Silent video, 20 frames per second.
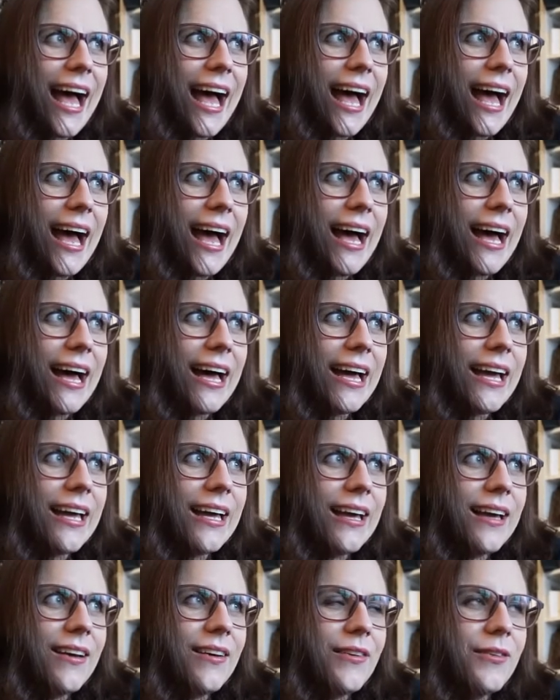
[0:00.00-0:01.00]

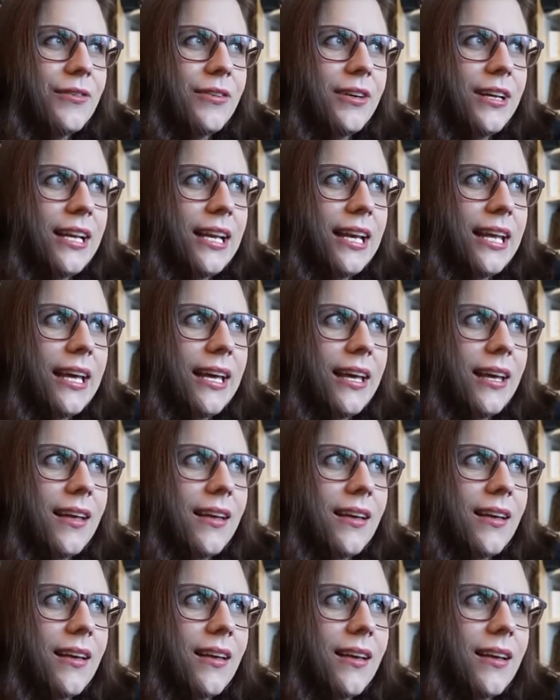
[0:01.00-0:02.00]
I
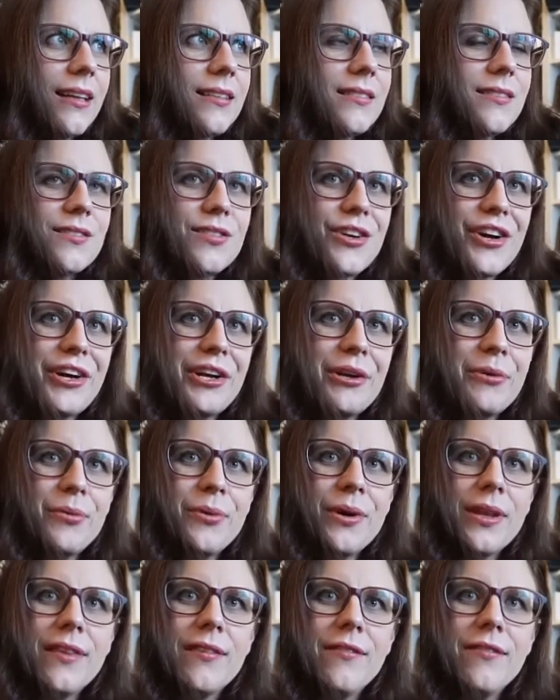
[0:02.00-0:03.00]
really get started
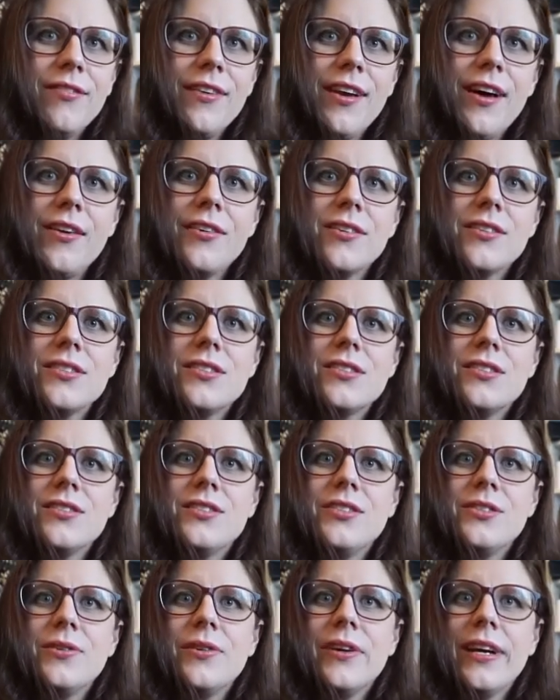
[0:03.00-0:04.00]
with
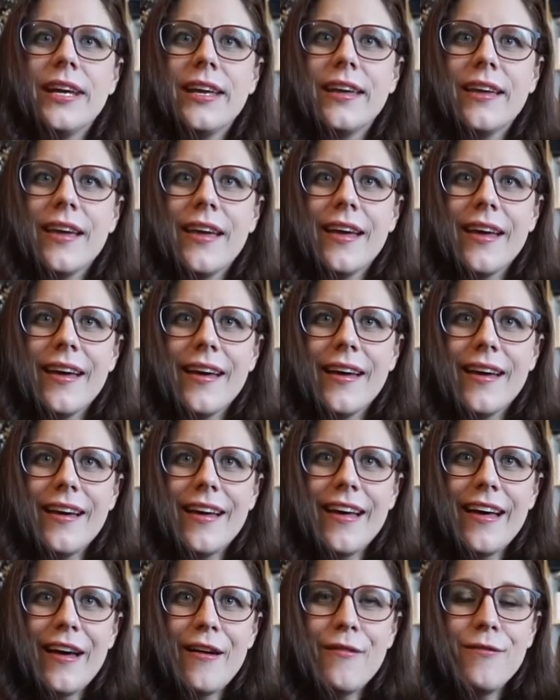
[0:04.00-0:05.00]
vlogs during
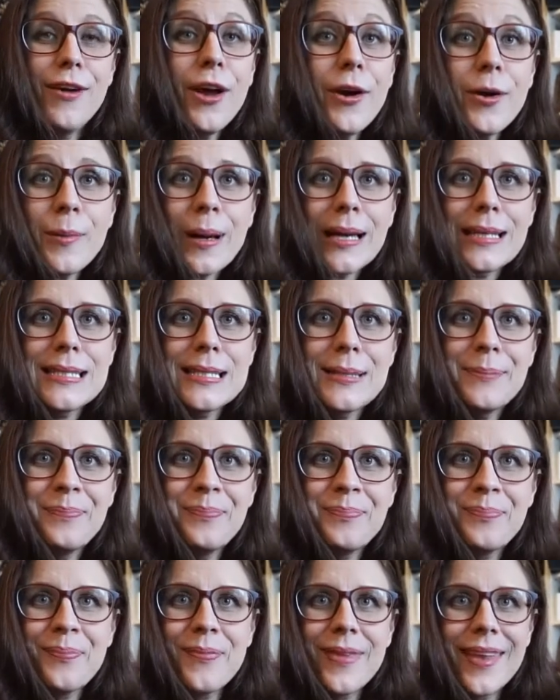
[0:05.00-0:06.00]
uh, Vlogmas
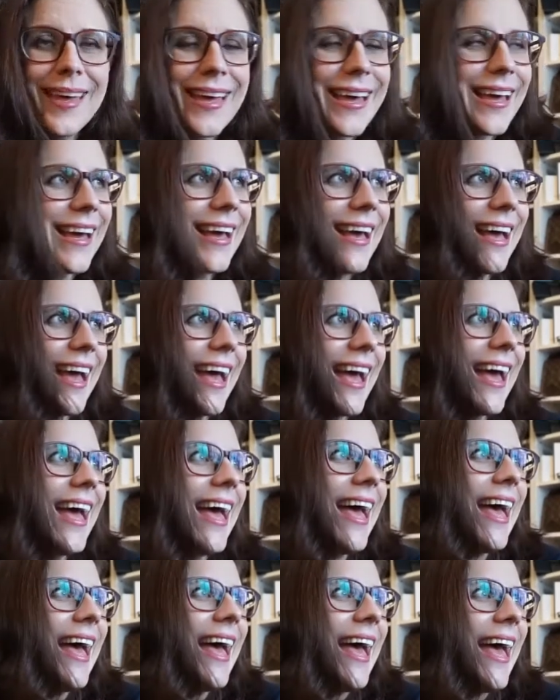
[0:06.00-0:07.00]
uh,
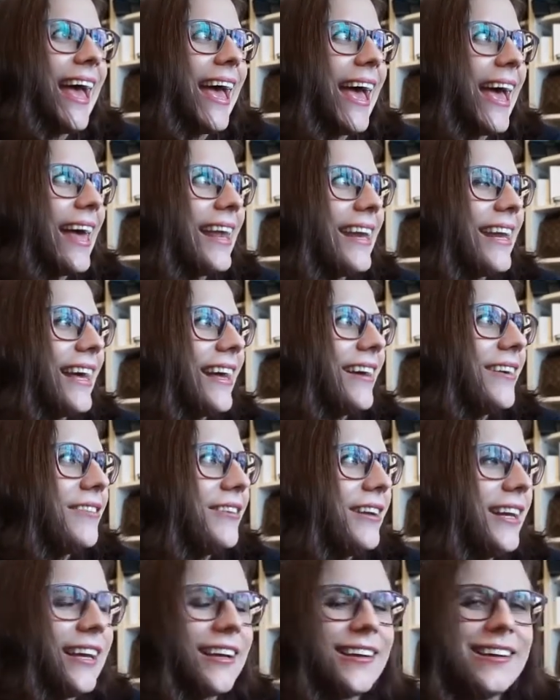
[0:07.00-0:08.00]
and I
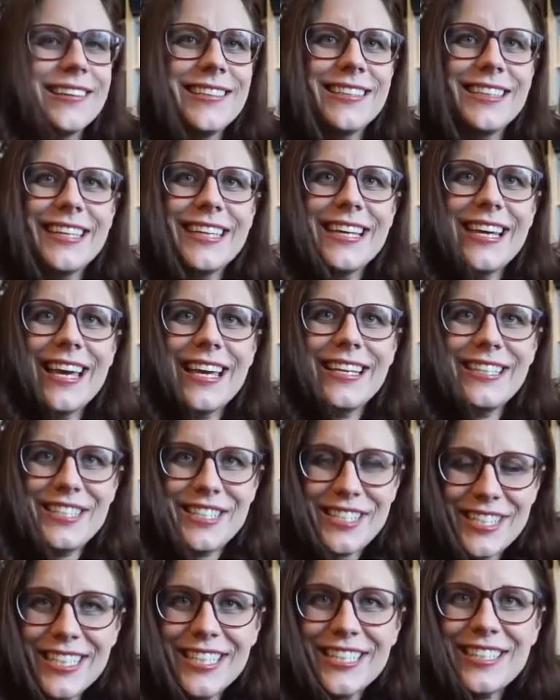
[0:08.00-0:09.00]
really got
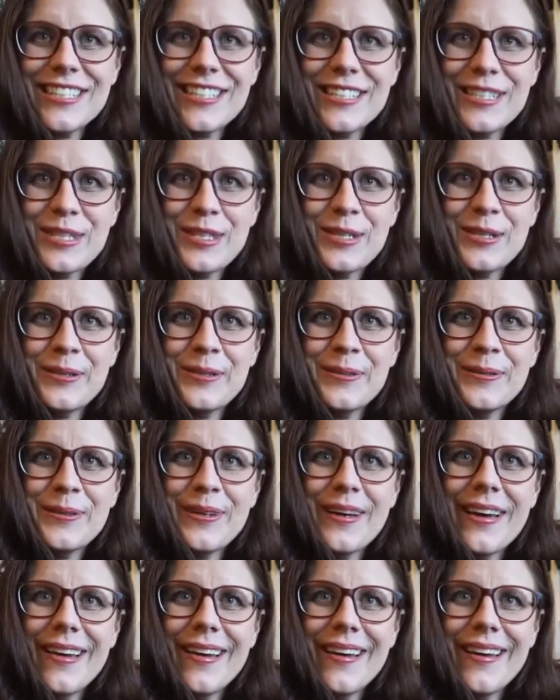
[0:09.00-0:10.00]
addicted
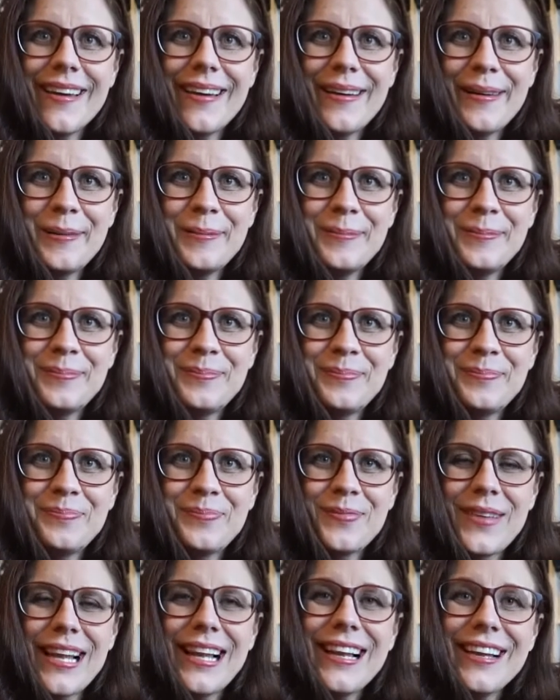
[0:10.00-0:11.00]
to um,
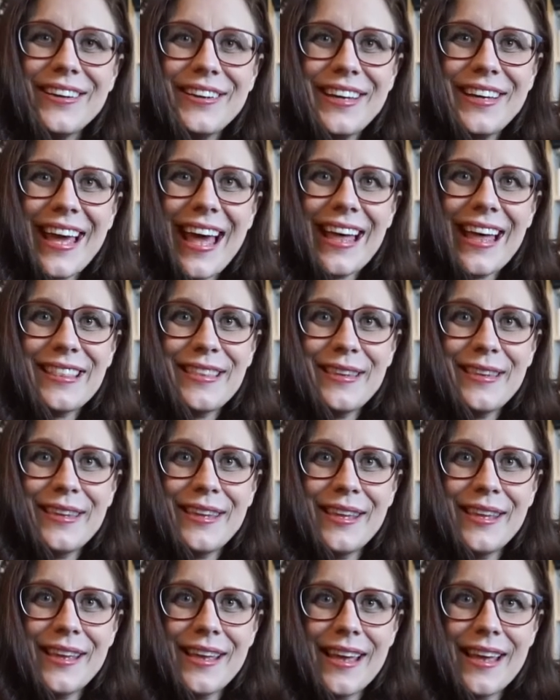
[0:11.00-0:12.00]
look at
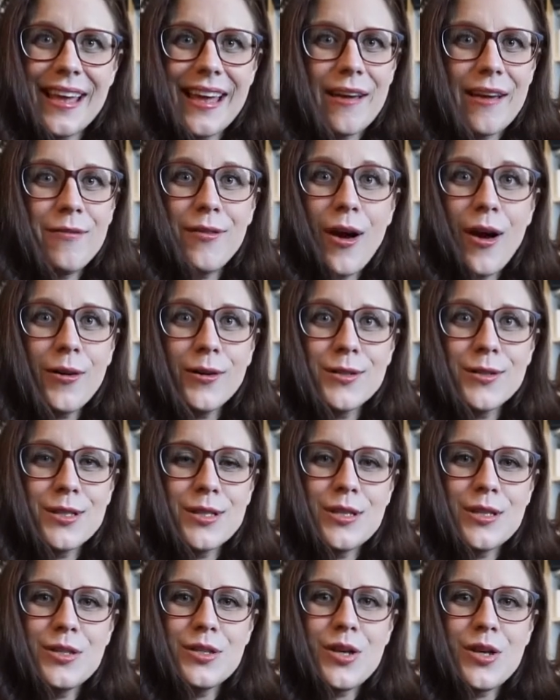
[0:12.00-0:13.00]
uh,
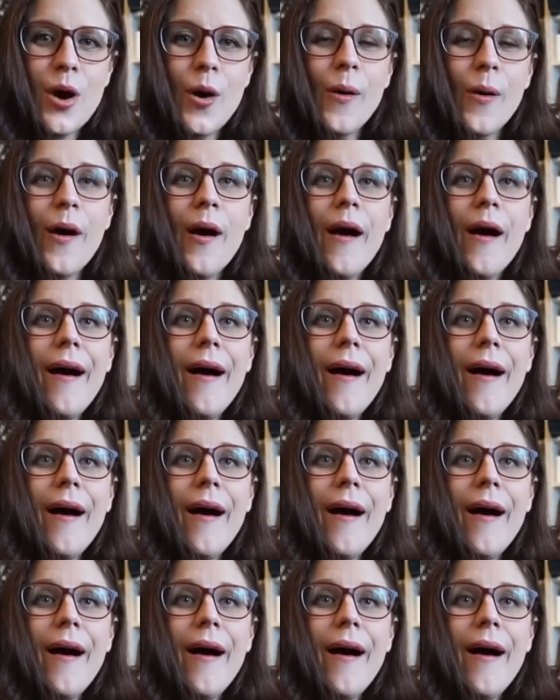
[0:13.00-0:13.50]
vlogs so